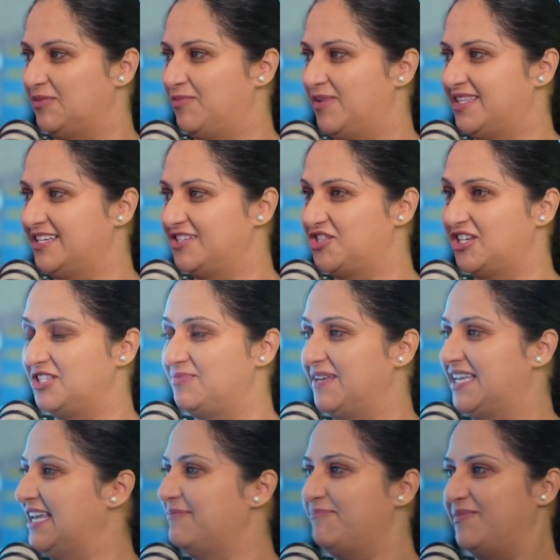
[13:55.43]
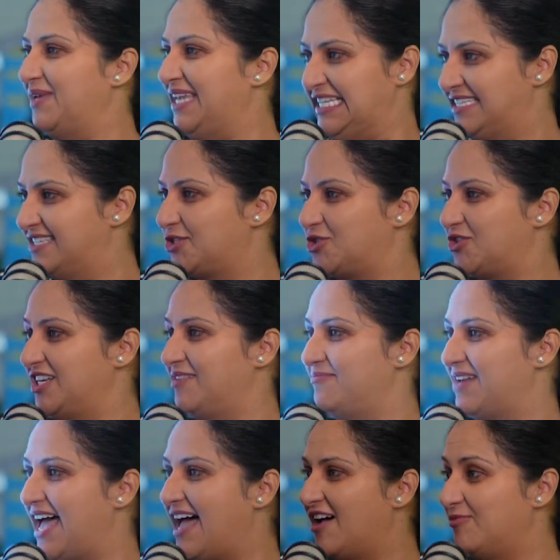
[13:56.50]
but it just became mainstream
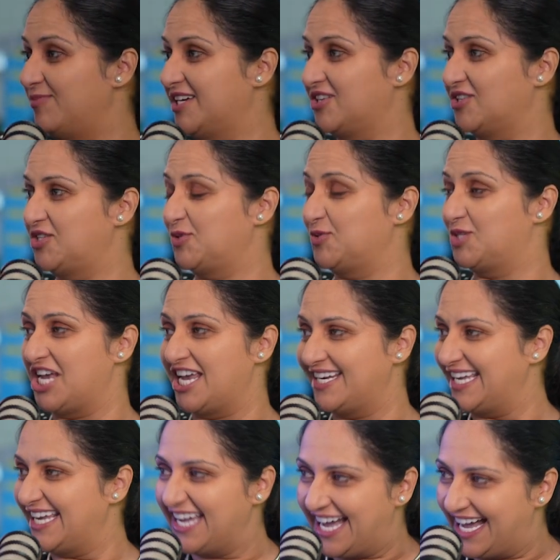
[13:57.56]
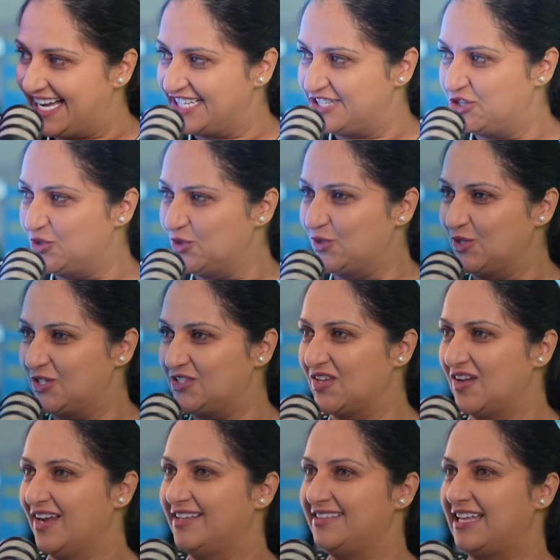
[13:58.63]
now because of Gen AI tools
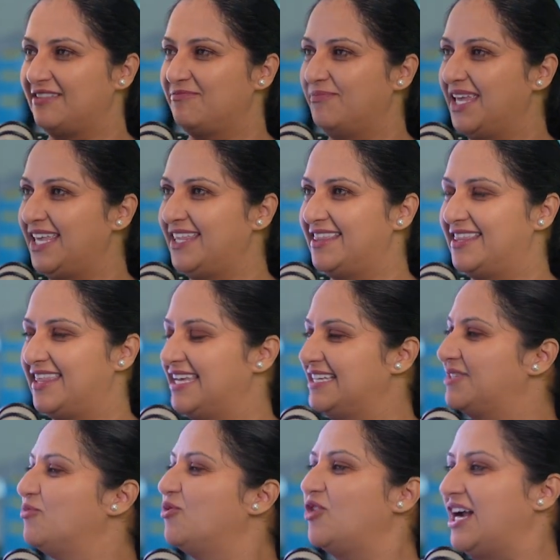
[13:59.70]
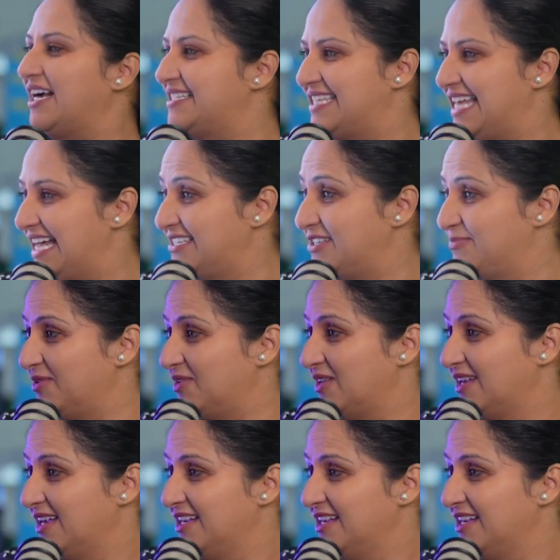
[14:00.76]
that made things more accessible.